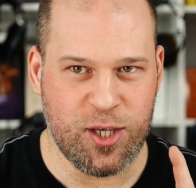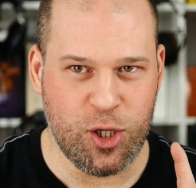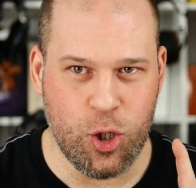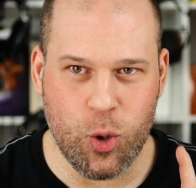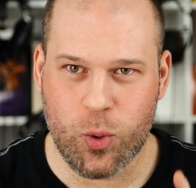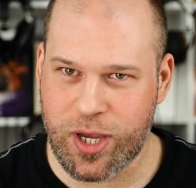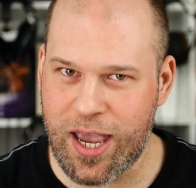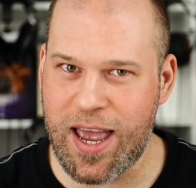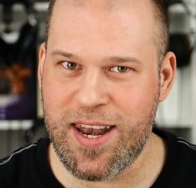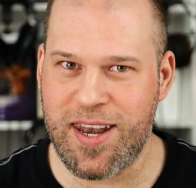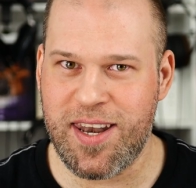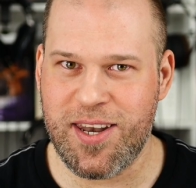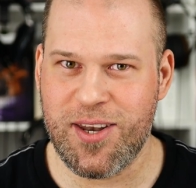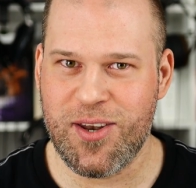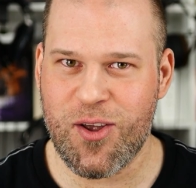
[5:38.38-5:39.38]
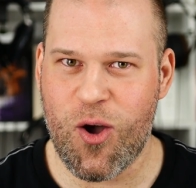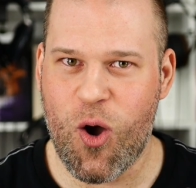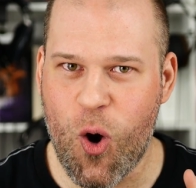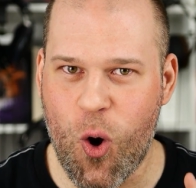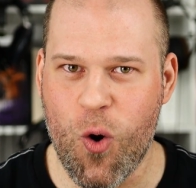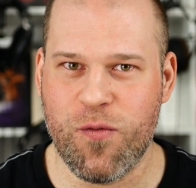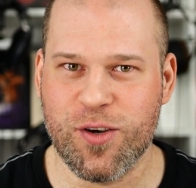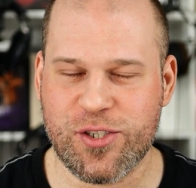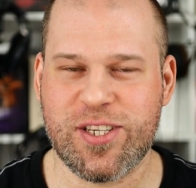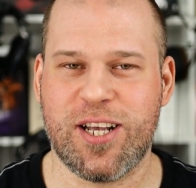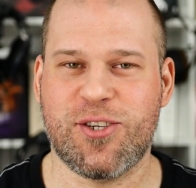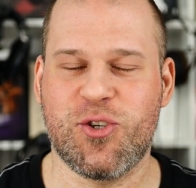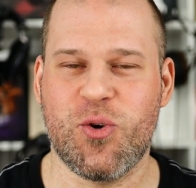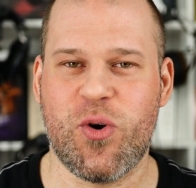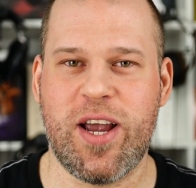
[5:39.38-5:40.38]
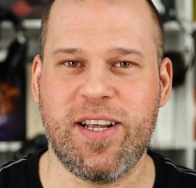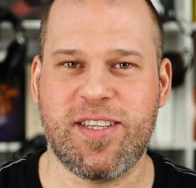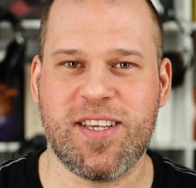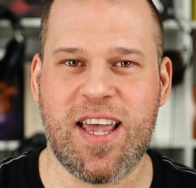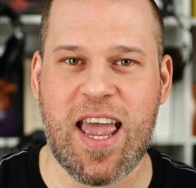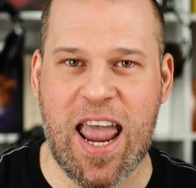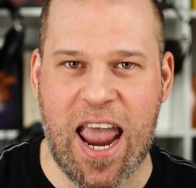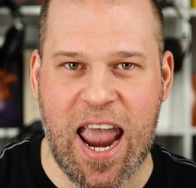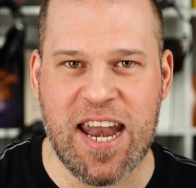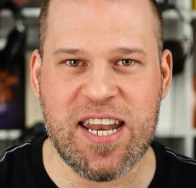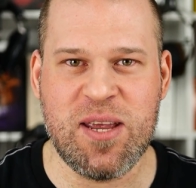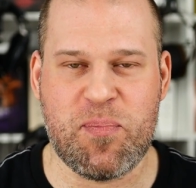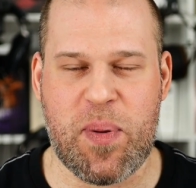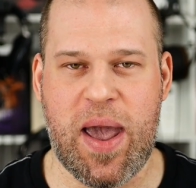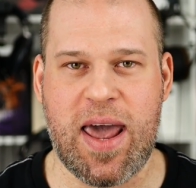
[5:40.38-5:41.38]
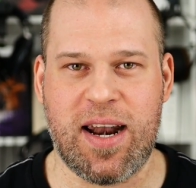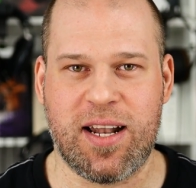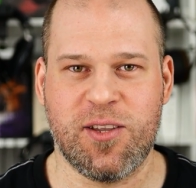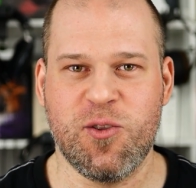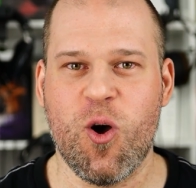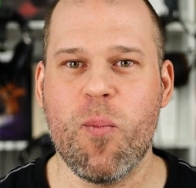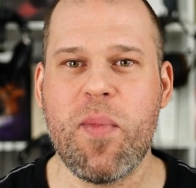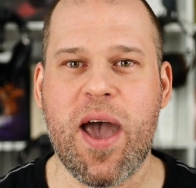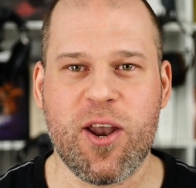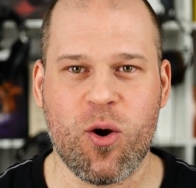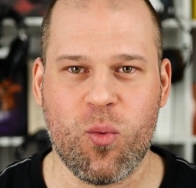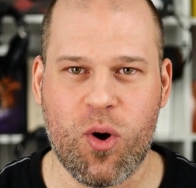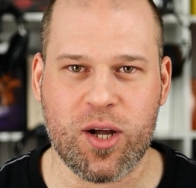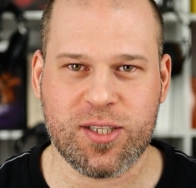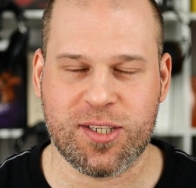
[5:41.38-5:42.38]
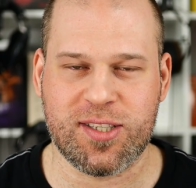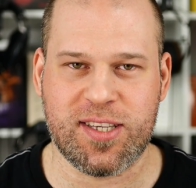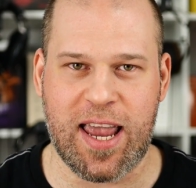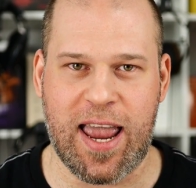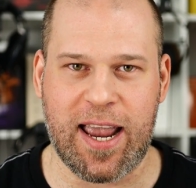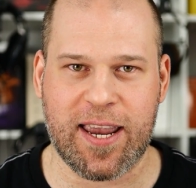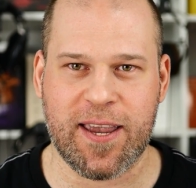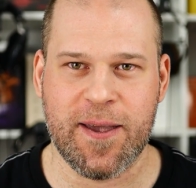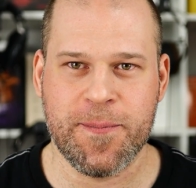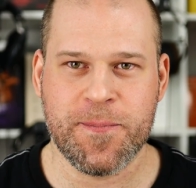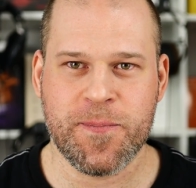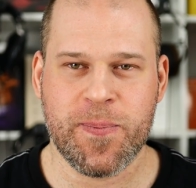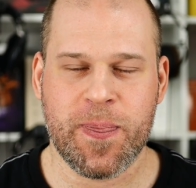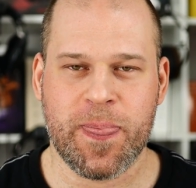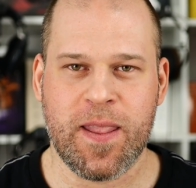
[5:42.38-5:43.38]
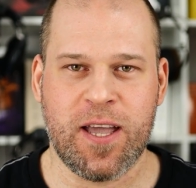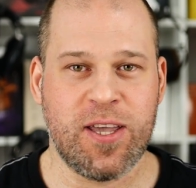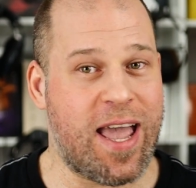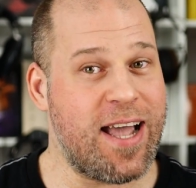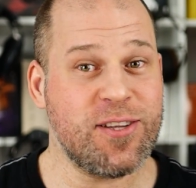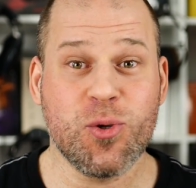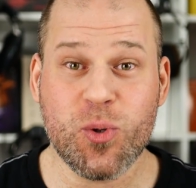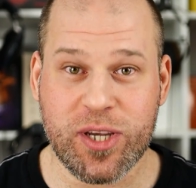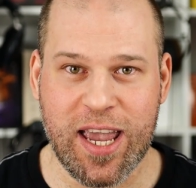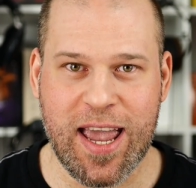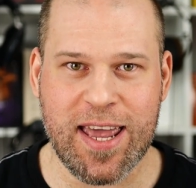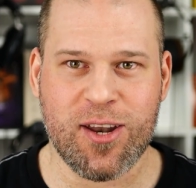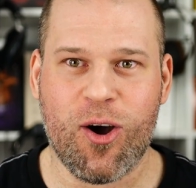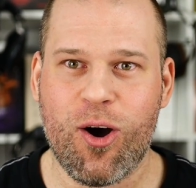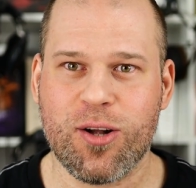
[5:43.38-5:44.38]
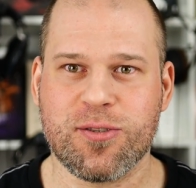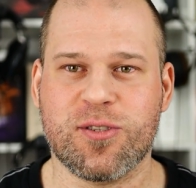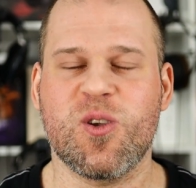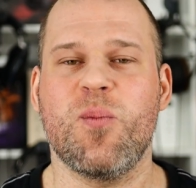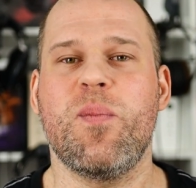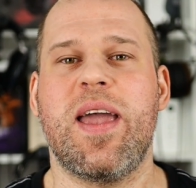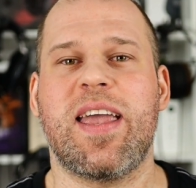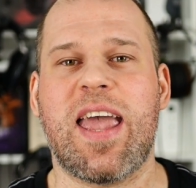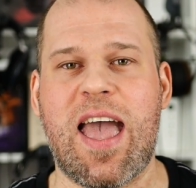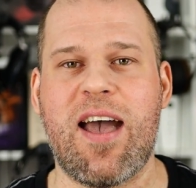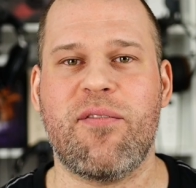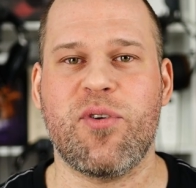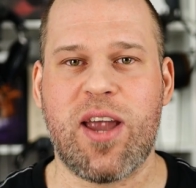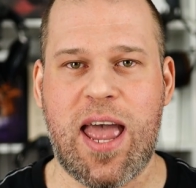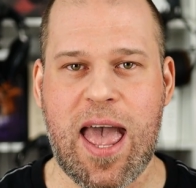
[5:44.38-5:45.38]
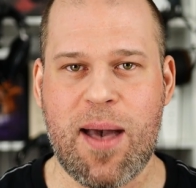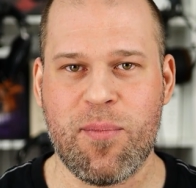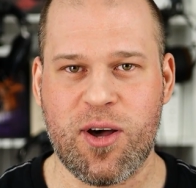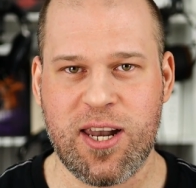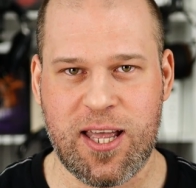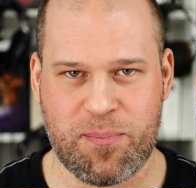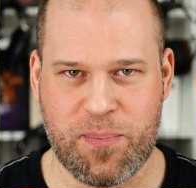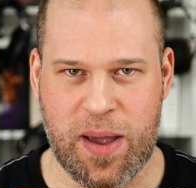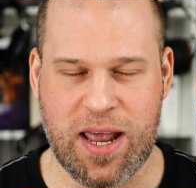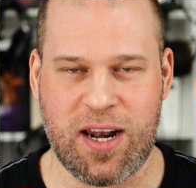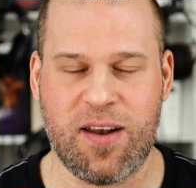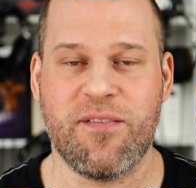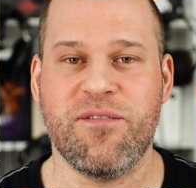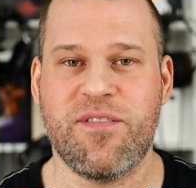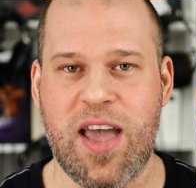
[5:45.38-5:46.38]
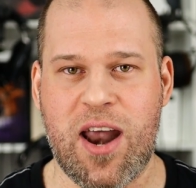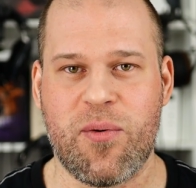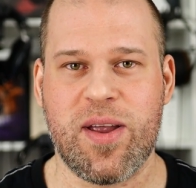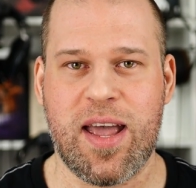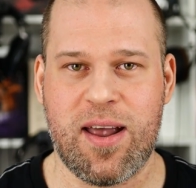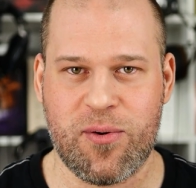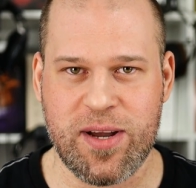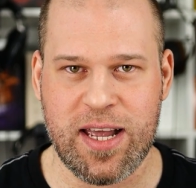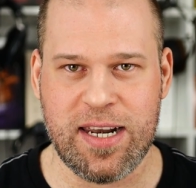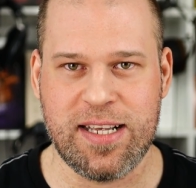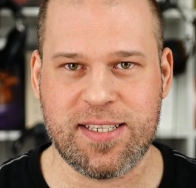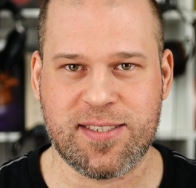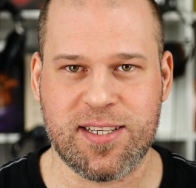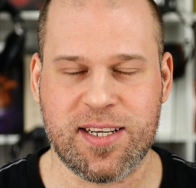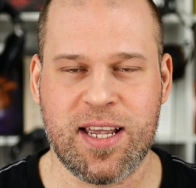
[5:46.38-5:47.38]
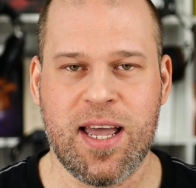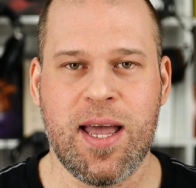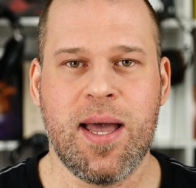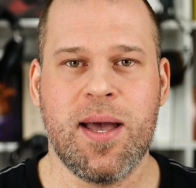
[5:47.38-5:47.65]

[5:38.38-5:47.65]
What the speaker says: You can oversaturate any panel, no matter what tech. And you can also make every AMOLED panel very realistic.